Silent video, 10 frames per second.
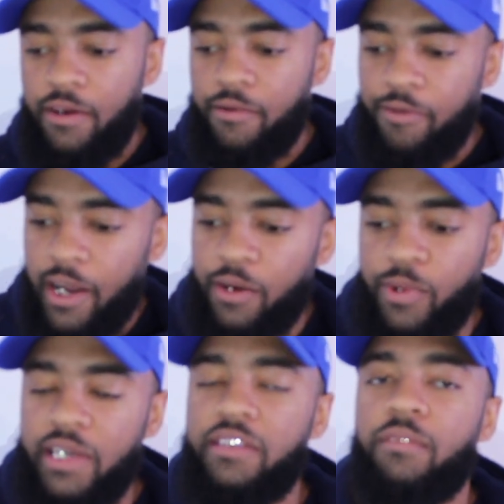find
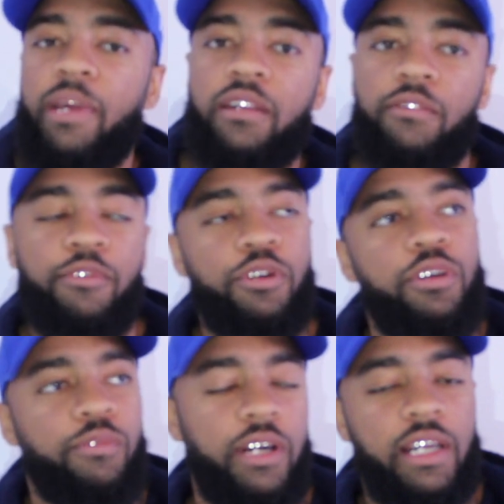ways to make the
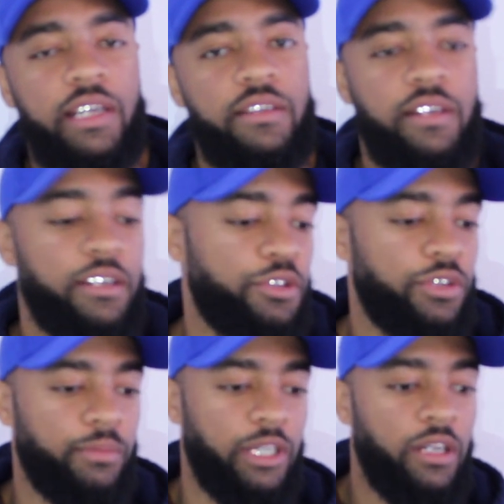vocal work as an
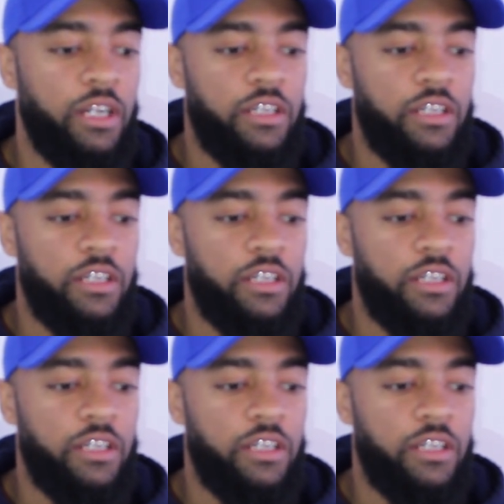instrument.